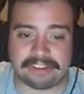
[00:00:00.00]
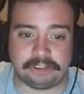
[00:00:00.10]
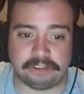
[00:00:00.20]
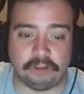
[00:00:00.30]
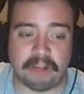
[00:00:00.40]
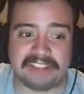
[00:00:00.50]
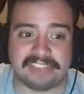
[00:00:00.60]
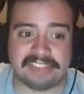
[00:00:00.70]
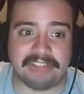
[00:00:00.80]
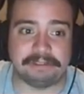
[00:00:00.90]
You lost
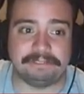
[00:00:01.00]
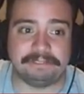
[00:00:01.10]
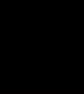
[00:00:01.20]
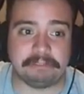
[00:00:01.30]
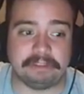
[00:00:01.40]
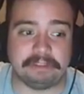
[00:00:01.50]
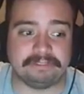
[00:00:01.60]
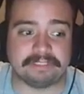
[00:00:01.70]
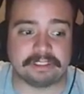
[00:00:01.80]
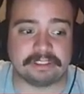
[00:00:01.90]
everything with.
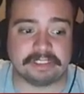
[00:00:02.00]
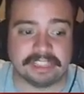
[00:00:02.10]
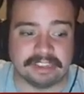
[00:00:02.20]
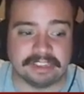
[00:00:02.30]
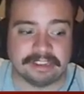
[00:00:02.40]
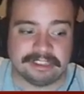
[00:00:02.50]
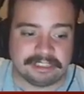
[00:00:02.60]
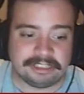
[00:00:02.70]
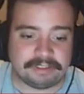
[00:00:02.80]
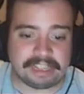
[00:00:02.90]

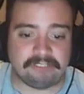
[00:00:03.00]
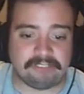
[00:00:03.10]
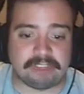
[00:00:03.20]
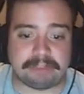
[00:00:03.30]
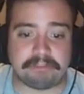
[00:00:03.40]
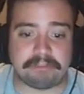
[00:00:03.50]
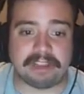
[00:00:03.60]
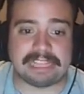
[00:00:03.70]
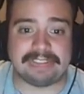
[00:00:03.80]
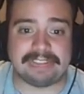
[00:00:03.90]
If you brought
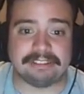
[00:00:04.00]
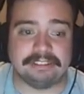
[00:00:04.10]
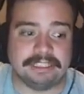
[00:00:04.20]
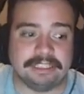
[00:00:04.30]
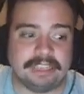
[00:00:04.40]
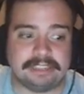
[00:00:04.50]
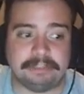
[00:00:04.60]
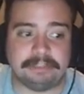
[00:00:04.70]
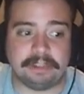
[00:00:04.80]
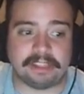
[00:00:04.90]
that the
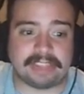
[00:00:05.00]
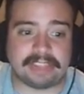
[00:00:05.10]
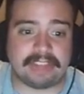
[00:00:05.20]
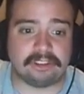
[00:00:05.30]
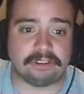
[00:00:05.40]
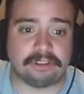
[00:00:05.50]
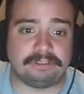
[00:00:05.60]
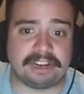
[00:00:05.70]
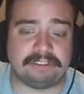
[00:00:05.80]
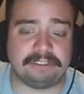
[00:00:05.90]
ability to attack on your
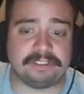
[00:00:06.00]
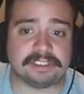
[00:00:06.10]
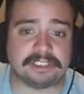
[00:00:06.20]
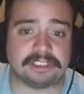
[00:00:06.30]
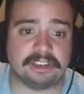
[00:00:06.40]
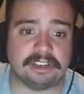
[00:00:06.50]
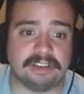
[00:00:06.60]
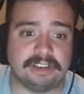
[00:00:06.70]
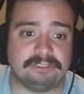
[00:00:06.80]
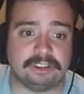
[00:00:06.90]
very first turn,
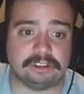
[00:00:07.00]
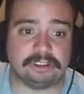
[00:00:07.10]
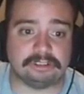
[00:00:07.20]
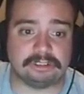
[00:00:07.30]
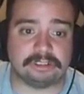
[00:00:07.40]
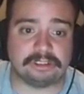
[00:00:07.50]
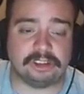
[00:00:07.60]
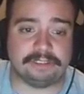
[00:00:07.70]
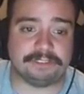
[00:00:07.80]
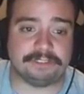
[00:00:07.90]
if you're
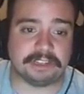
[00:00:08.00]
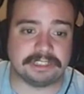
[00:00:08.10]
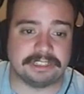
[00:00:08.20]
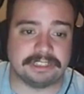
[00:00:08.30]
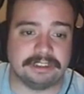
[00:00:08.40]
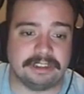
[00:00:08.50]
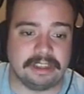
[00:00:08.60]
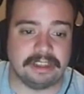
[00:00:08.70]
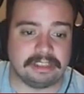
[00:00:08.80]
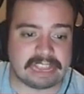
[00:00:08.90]
going first,
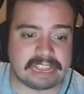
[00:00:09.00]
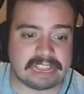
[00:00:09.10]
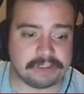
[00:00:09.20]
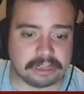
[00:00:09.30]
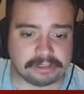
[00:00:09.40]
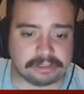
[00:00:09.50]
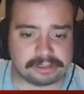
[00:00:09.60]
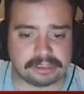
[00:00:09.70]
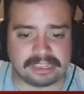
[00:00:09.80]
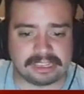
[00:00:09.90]
then you could
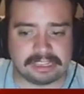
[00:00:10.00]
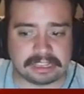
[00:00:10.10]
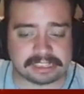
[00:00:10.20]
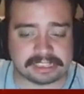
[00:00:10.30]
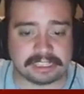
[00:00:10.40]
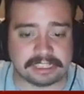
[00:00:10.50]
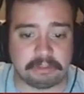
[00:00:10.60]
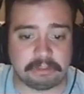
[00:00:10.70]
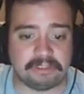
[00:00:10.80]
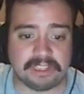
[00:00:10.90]
get the
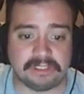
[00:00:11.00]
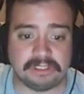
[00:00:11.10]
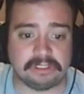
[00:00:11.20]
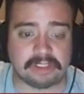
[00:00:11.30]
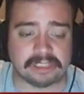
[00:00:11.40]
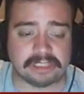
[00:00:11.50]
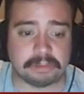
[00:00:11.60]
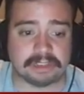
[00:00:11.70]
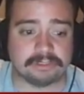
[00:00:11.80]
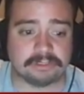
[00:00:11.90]
setup with
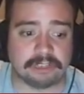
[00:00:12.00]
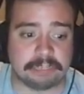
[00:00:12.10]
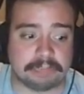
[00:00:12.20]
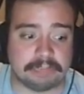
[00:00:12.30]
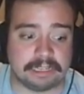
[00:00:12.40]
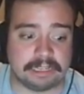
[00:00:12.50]
Dunsparce from